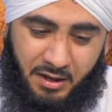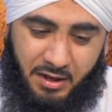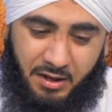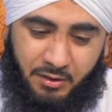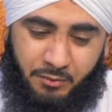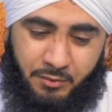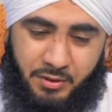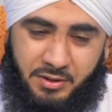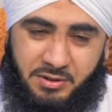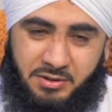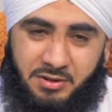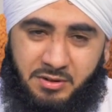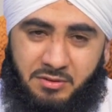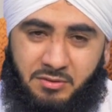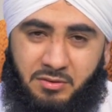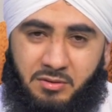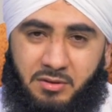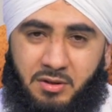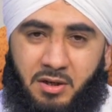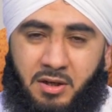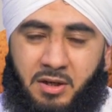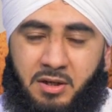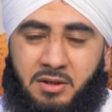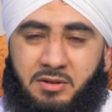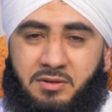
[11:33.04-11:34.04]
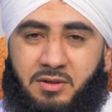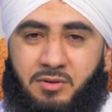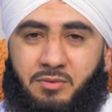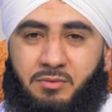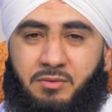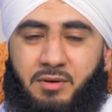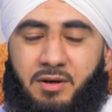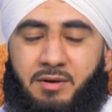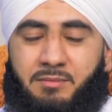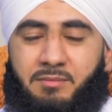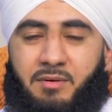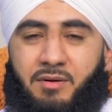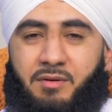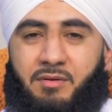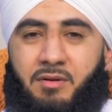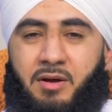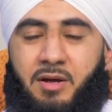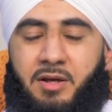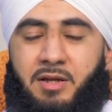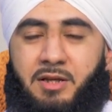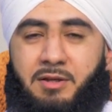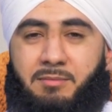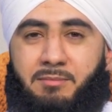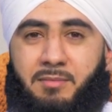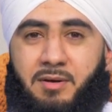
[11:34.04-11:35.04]
lawajadullaha tawwabar
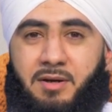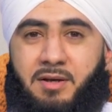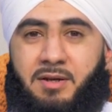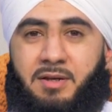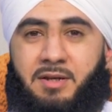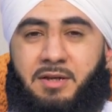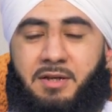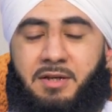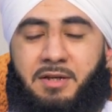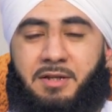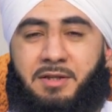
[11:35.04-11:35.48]
rahima,